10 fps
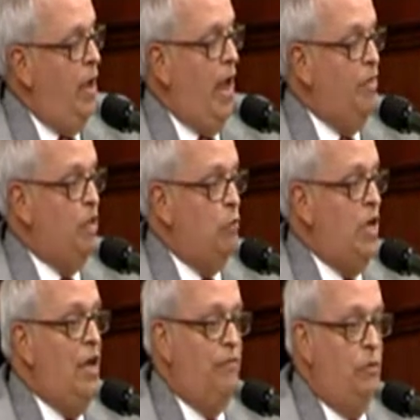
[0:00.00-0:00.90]
I think we
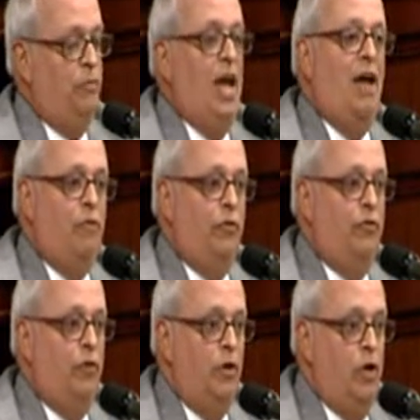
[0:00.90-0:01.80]
have some taverns
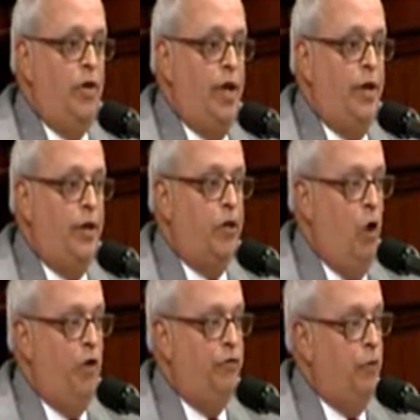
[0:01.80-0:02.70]
that are located
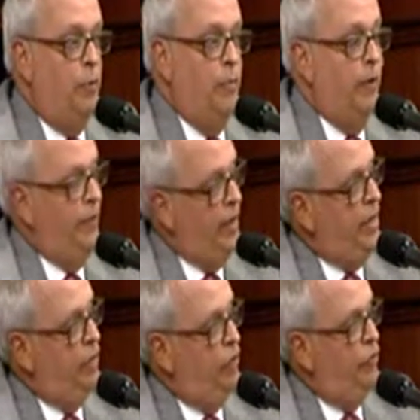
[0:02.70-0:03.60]
across from
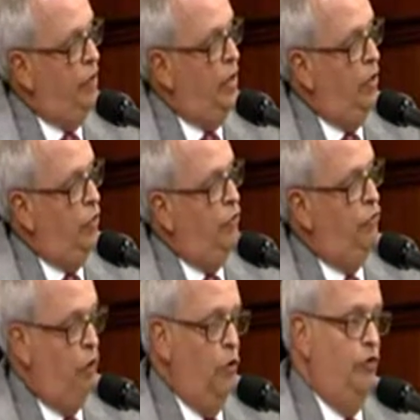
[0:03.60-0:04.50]
daycare centers,
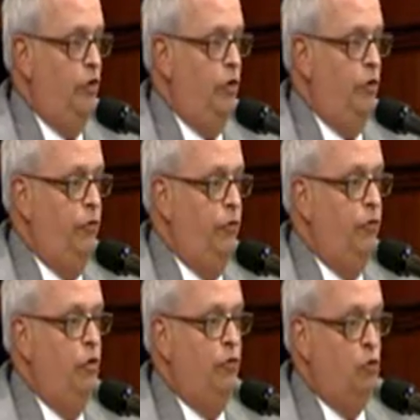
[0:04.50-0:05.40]

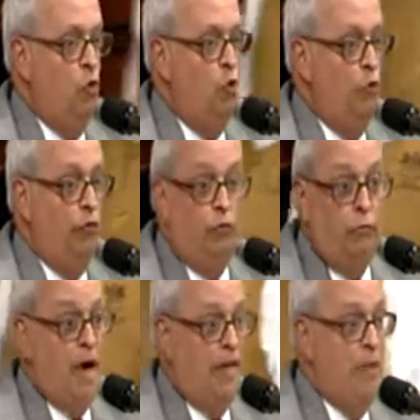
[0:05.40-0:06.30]
churches, schools,
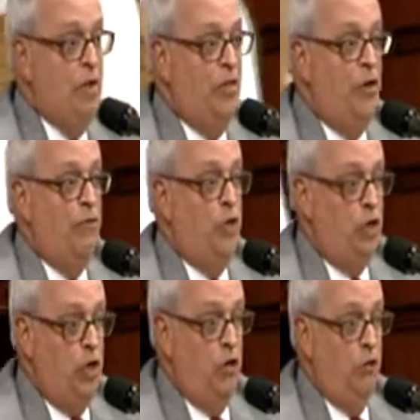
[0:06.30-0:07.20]
right? They've been there for
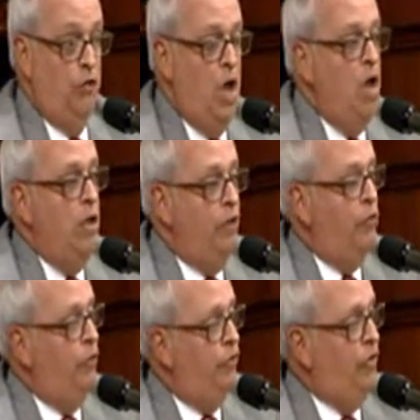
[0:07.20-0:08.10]
years. These
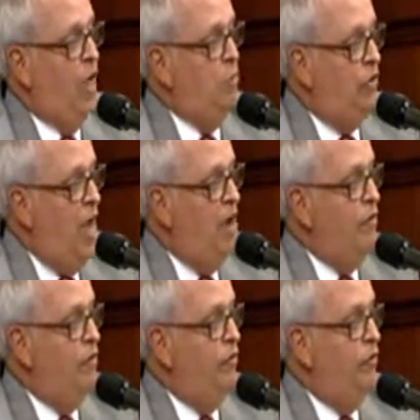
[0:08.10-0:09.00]
are these same
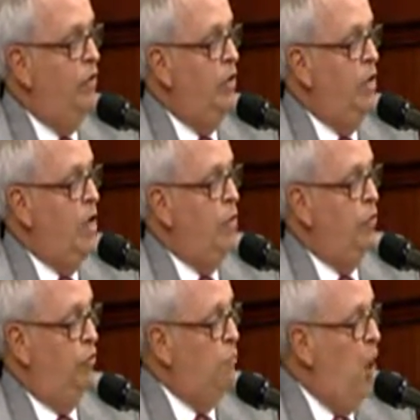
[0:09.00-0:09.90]
taverns
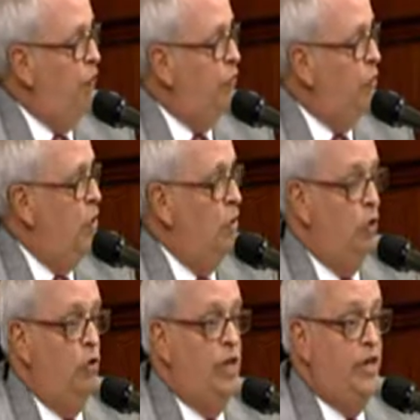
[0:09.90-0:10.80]
that are sponsoring our
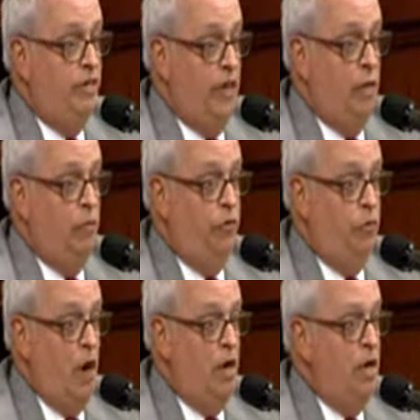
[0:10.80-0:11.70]
Little League teams,
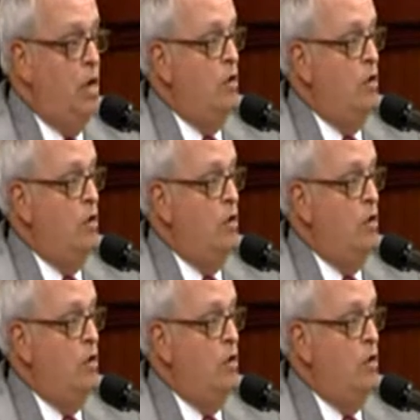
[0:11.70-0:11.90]
right?